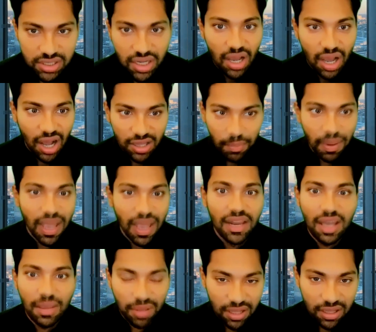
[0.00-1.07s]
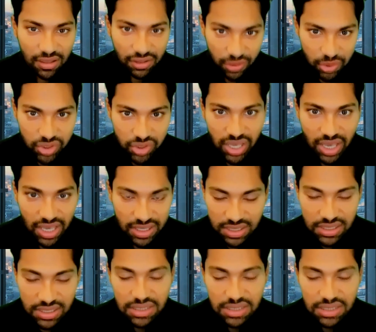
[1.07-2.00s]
the pandemic use cases.